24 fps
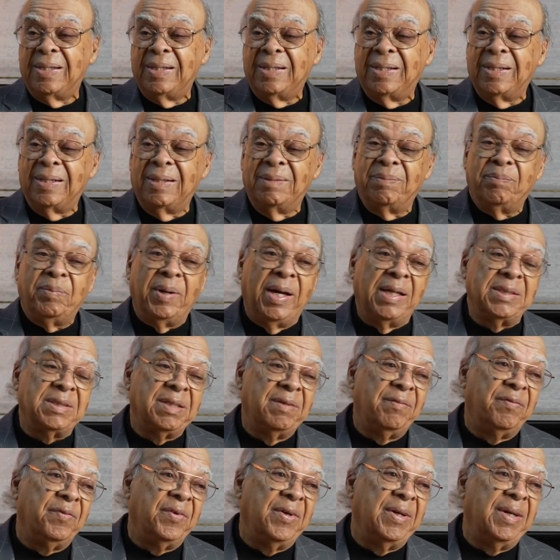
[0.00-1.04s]
Uh,
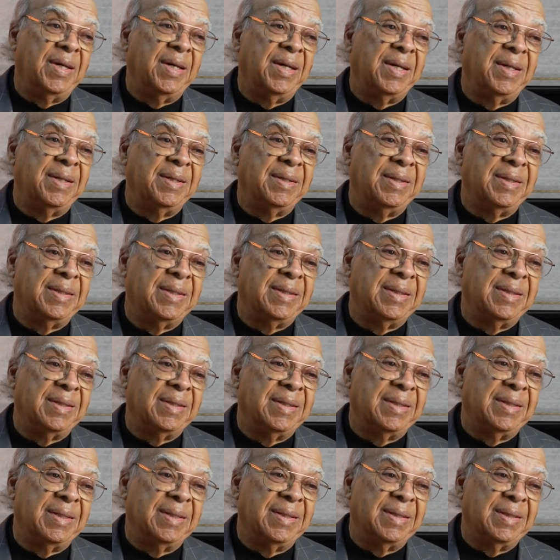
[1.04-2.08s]
Passion Fin,
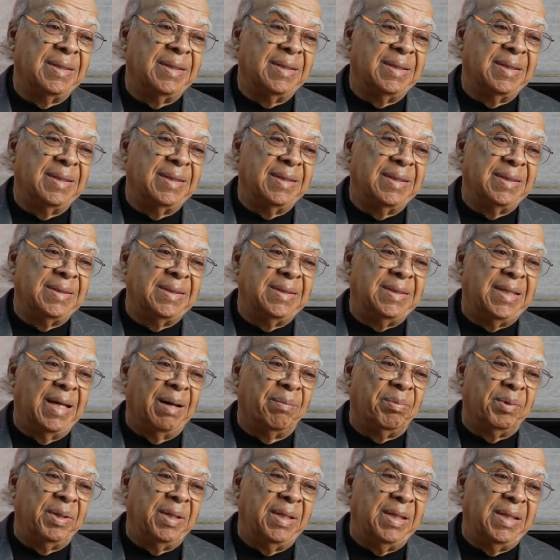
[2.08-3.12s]
it's
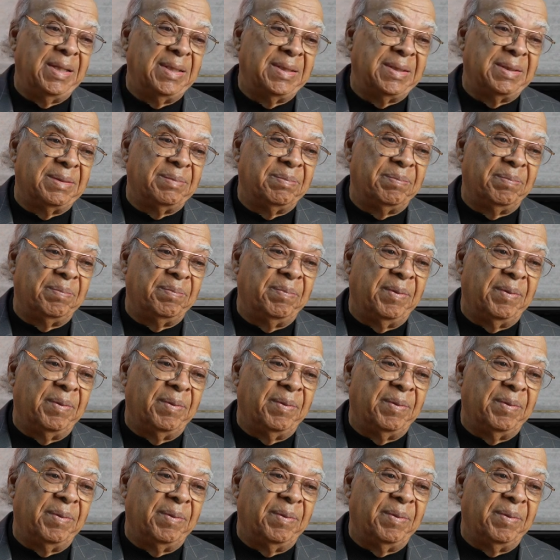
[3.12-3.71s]
Japanese